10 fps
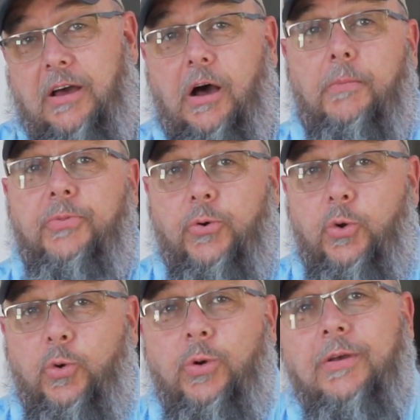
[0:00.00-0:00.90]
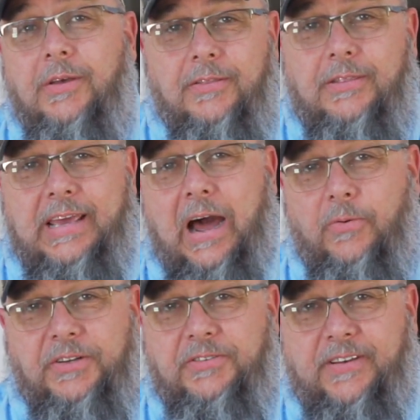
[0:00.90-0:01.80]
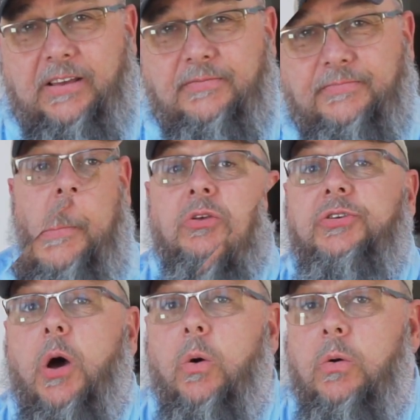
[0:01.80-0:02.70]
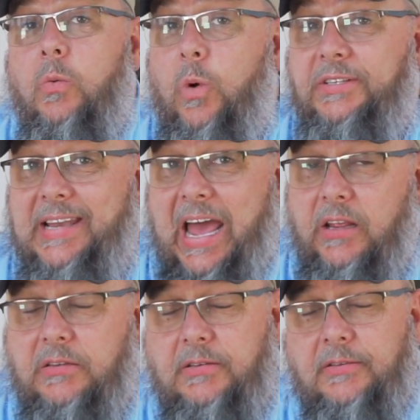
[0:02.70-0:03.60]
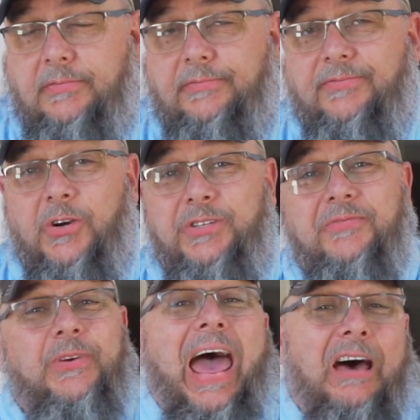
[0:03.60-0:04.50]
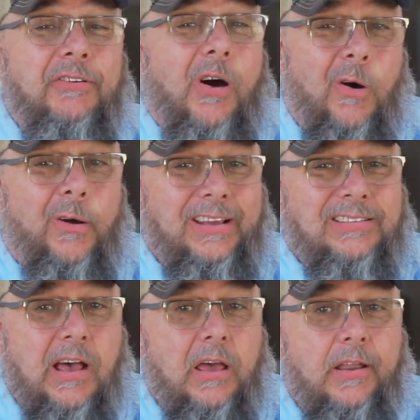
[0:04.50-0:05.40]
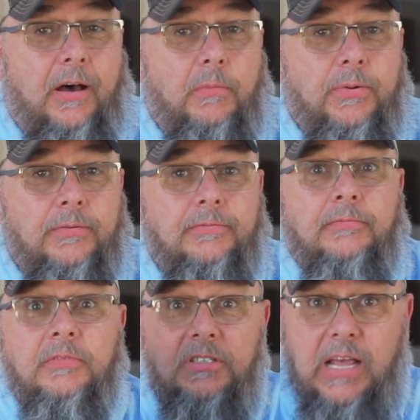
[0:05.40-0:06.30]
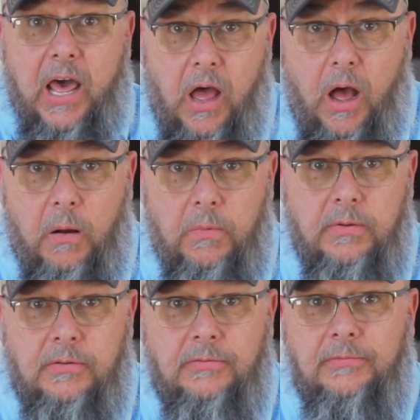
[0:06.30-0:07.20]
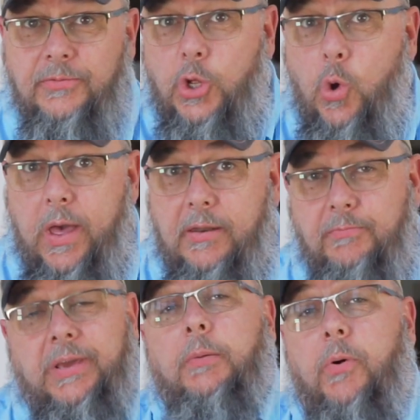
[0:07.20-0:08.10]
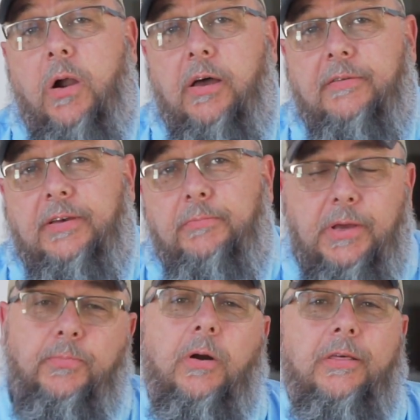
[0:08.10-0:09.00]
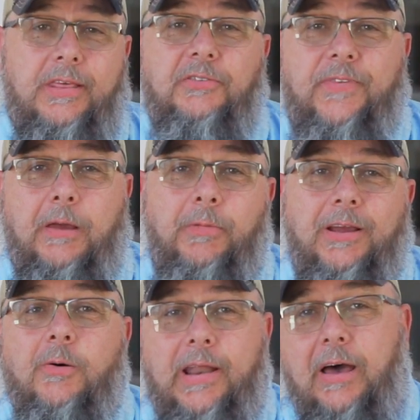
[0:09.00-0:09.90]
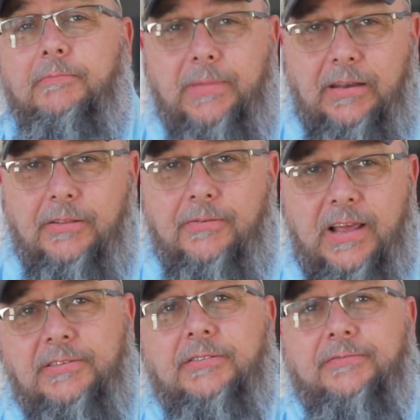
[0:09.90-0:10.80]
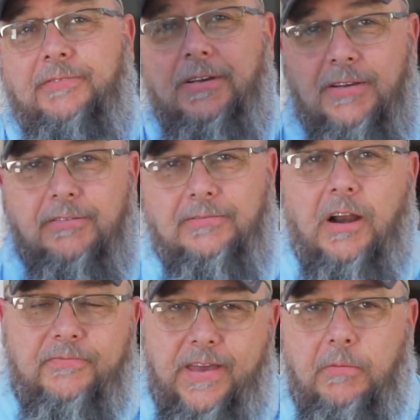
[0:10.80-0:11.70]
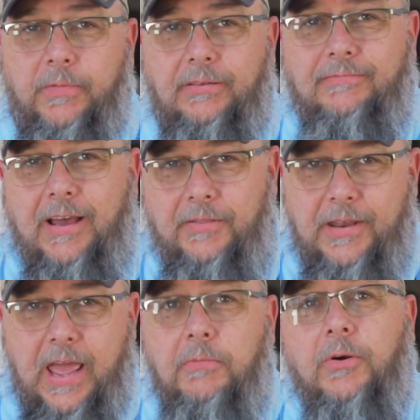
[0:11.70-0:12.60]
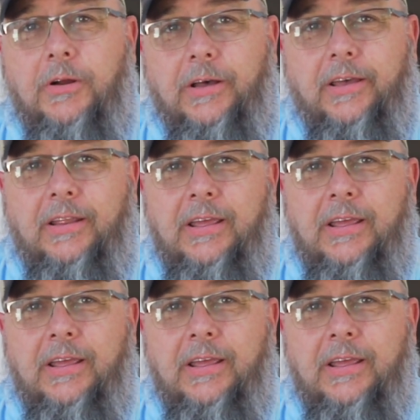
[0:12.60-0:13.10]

up through the outreach event. So what's next? First, if you haven't already signed up, sign up. Do it. Be a part of it. Be a part of this family going out and meeting the rest of our family out in the neighborhood.